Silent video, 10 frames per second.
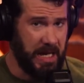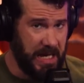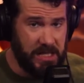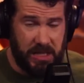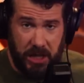
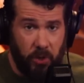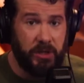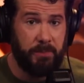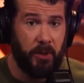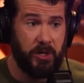he's the
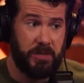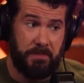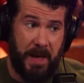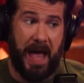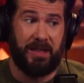only person
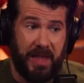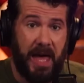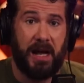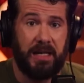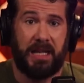back
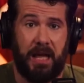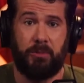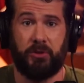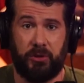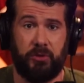then on
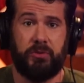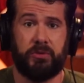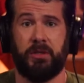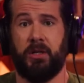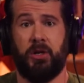cable news